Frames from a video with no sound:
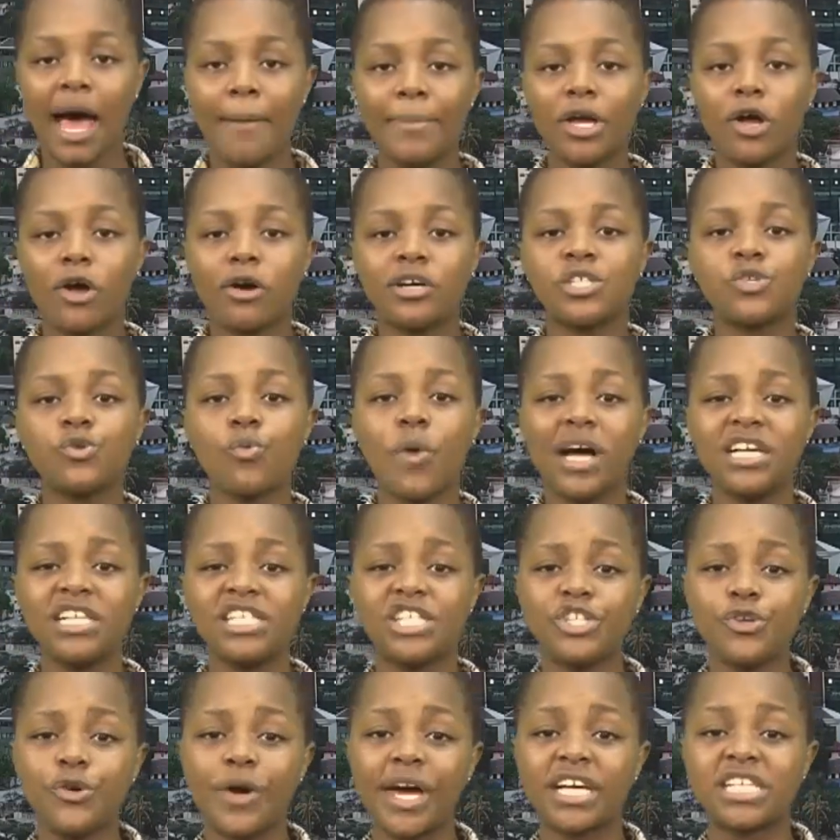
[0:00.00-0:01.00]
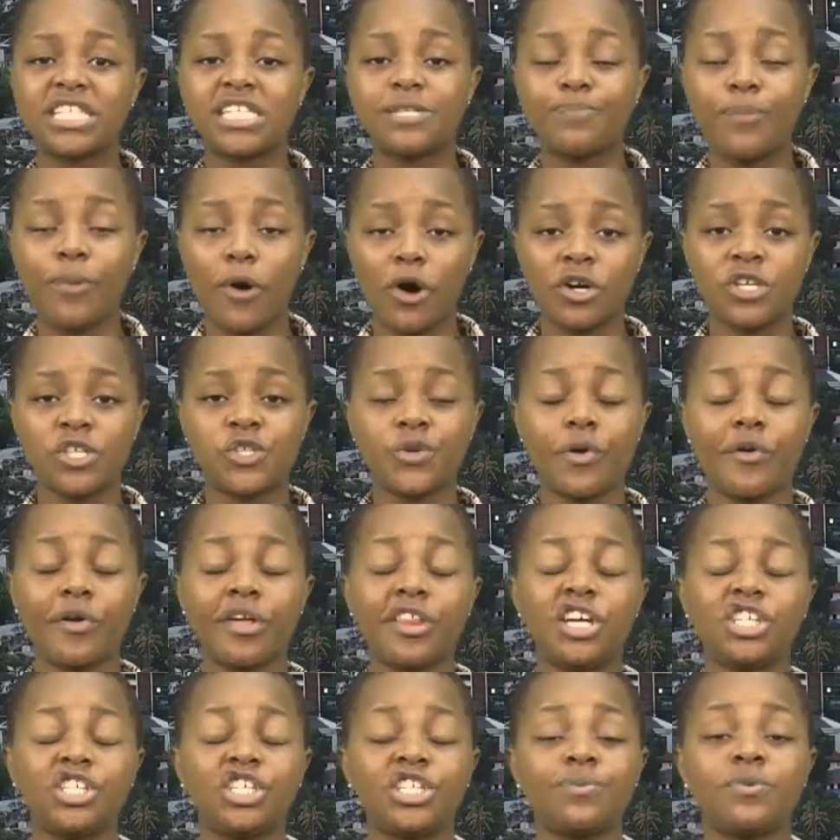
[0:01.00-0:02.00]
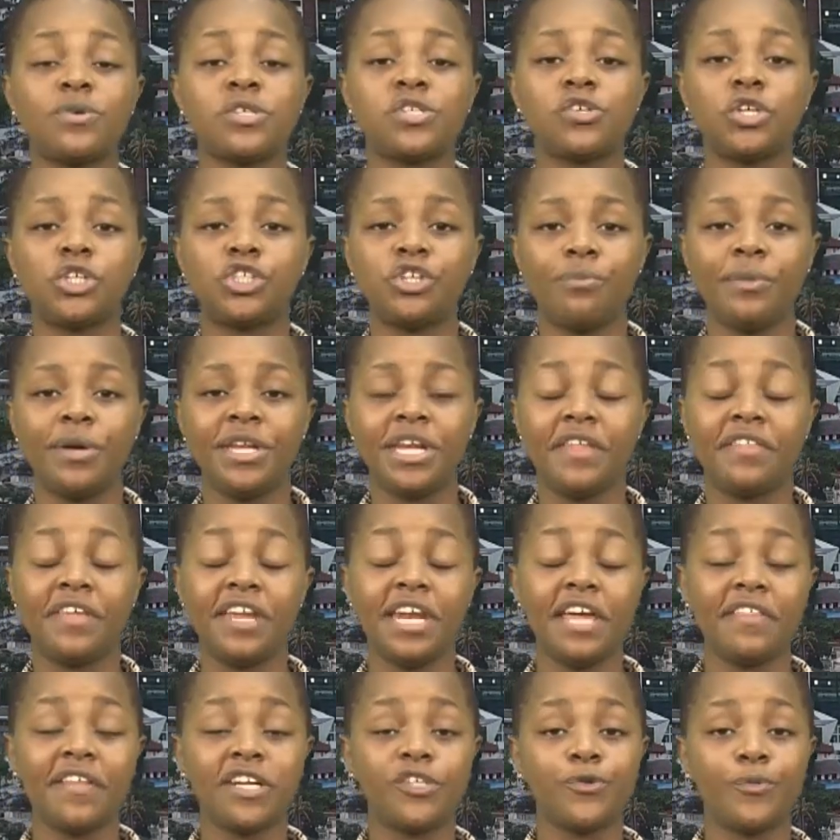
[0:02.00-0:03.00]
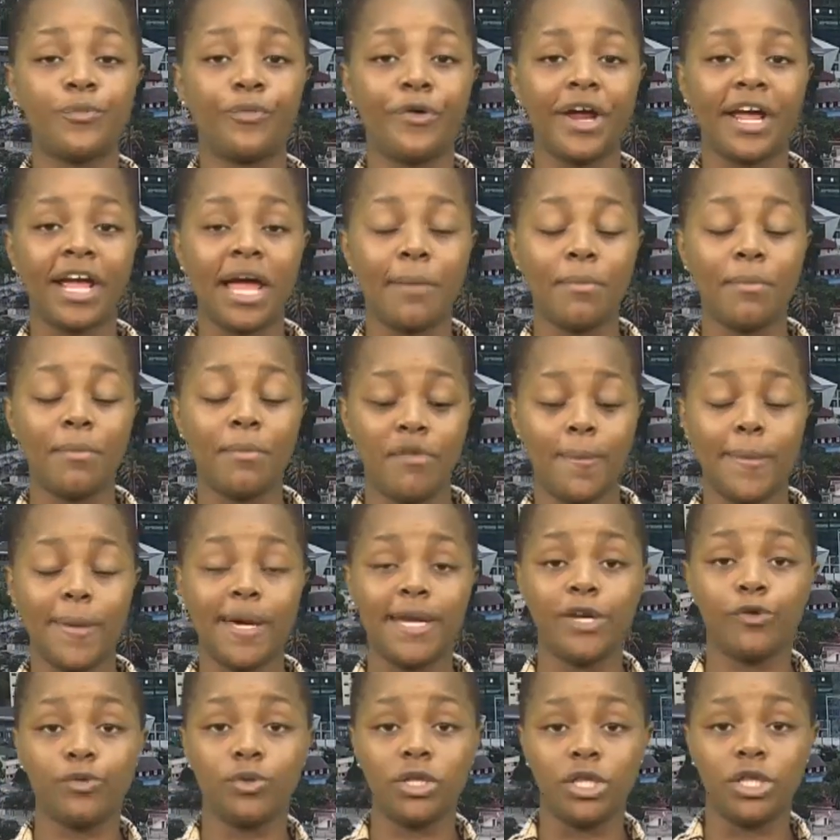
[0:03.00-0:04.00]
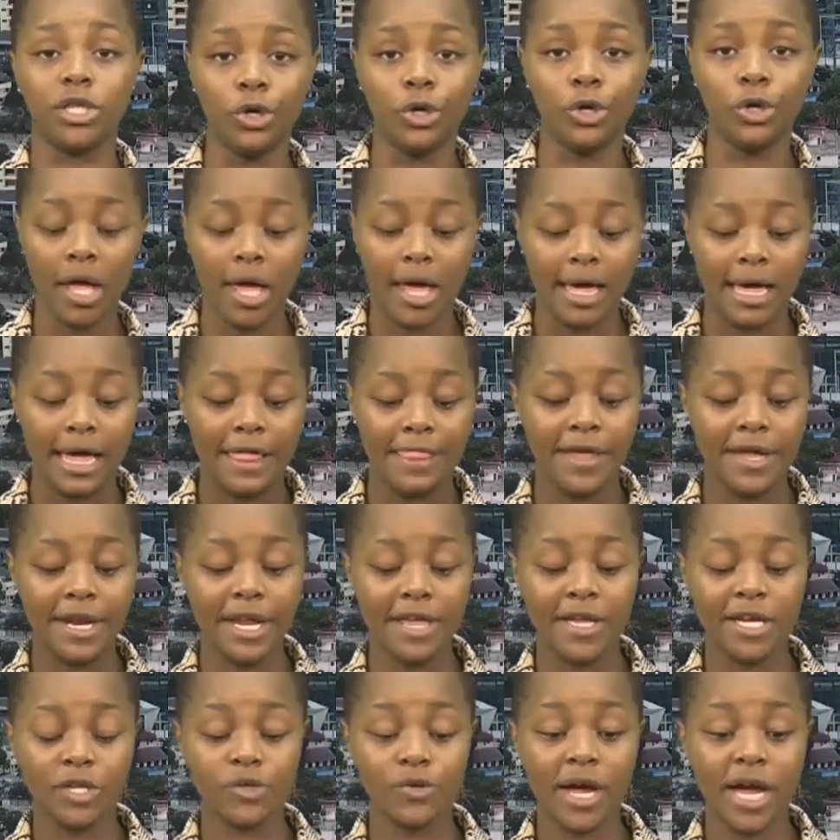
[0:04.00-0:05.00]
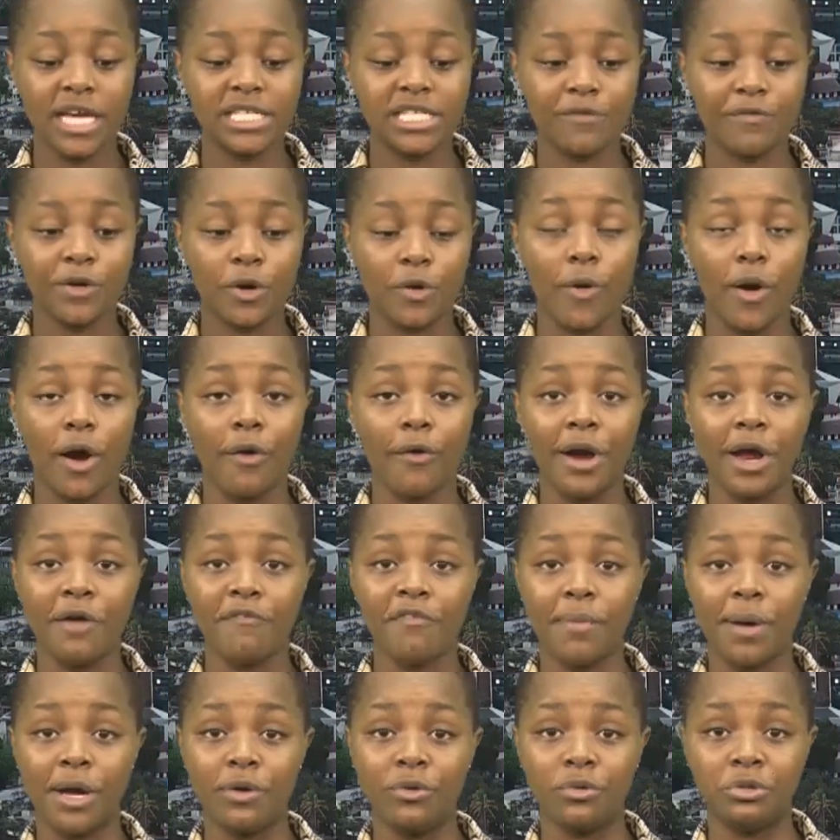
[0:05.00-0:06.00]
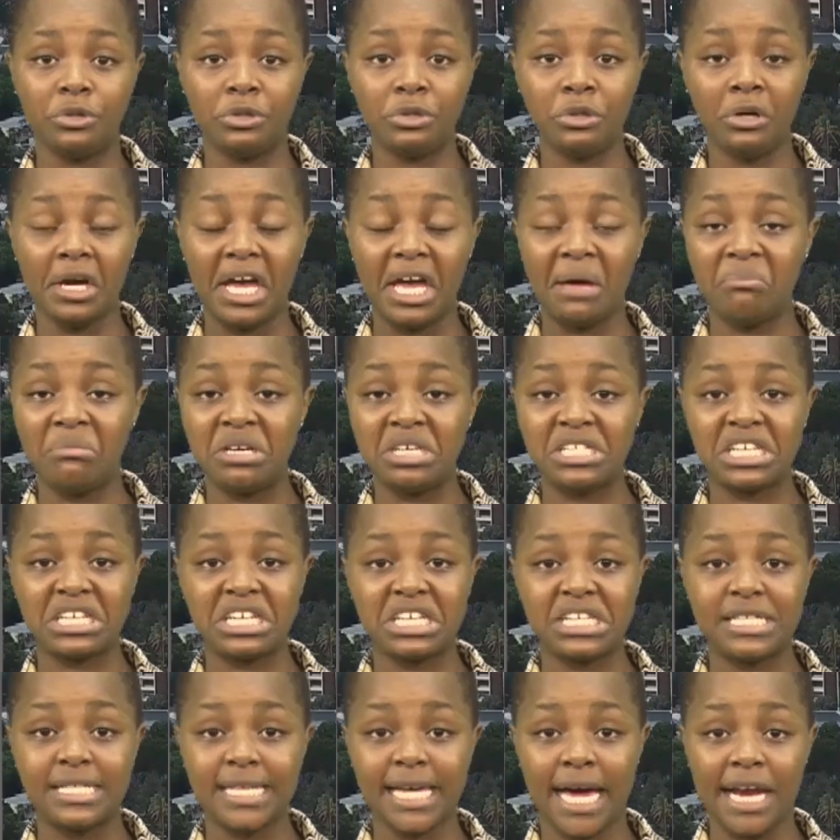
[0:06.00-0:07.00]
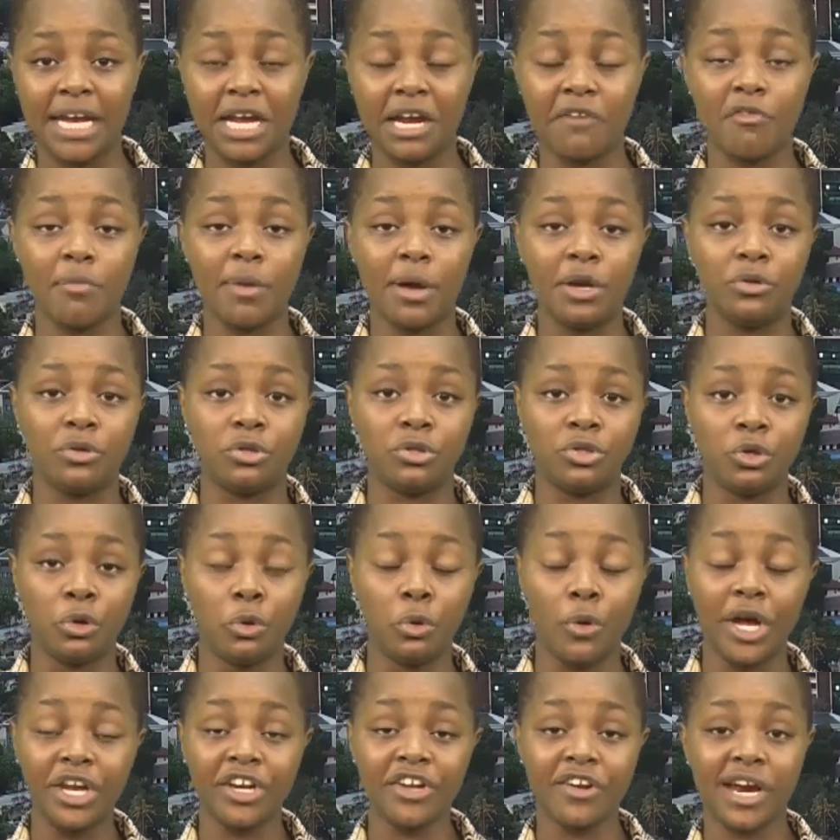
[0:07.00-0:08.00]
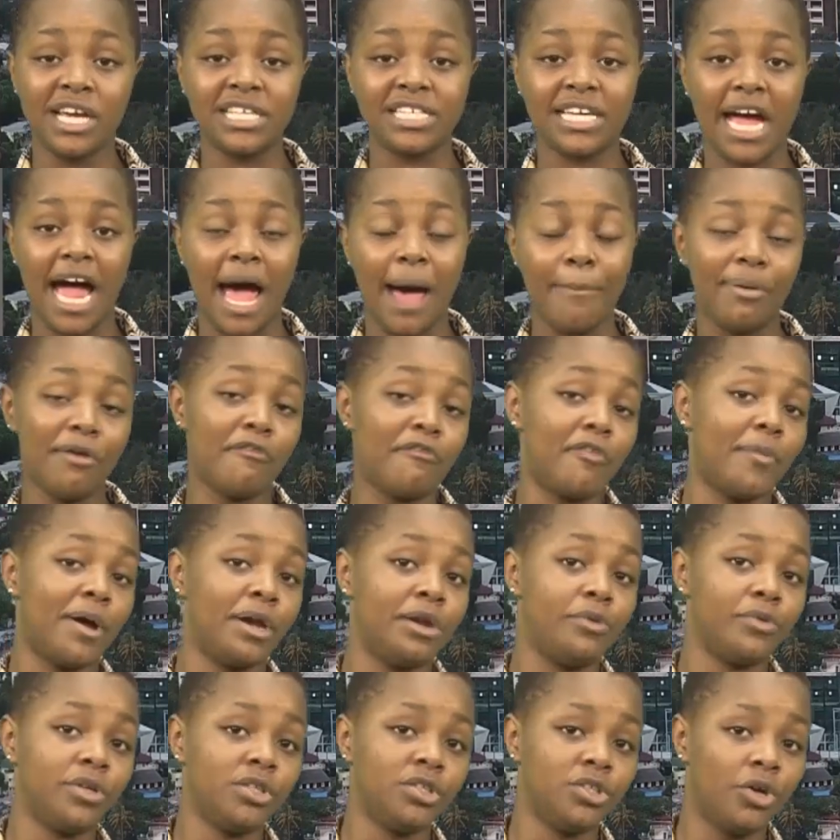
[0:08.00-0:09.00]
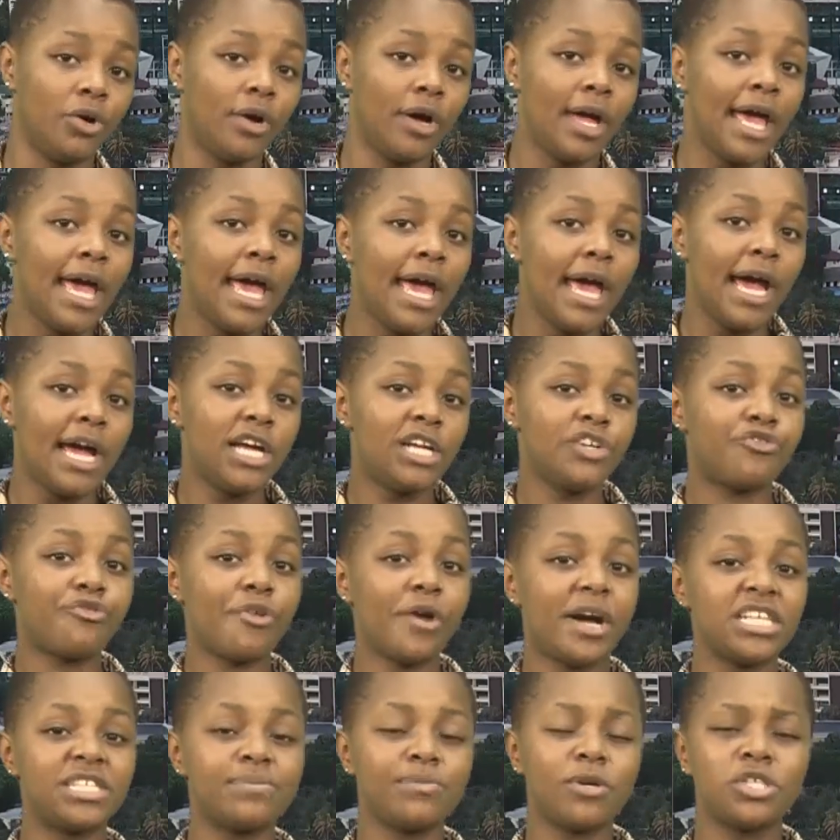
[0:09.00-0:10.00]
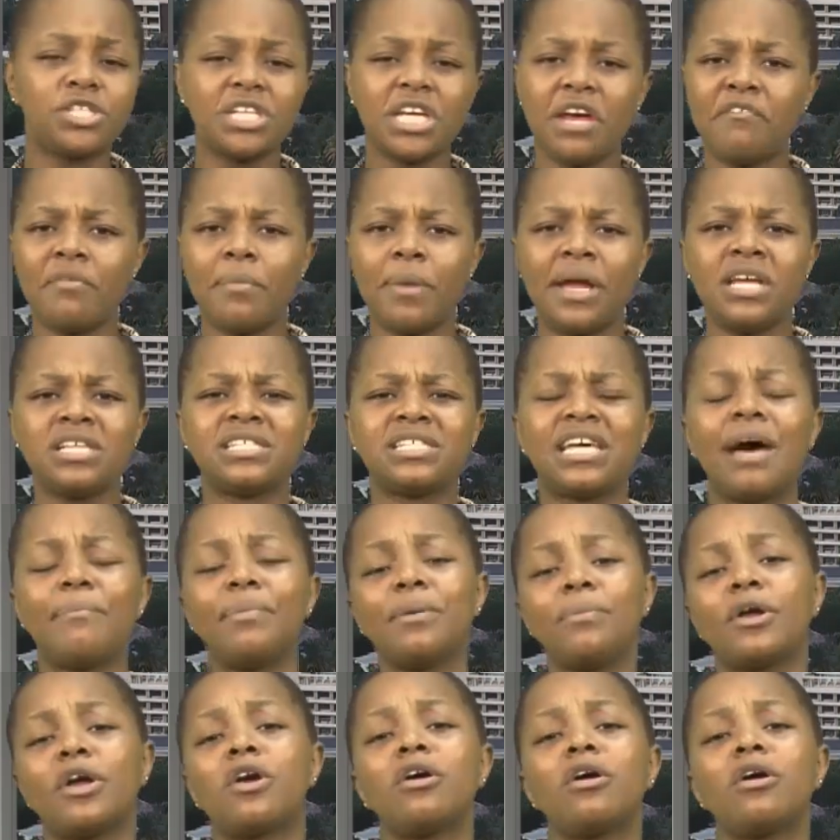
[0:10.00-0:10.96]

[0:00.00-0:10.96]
Because once you expose your relationship on social media, the day that you break up, everybody will know. The day that you guys have a quarrel, everybody will know. A misunderstanding, everybody will know. When you guys are happy, everybody will know. And trust me, not everybody is happy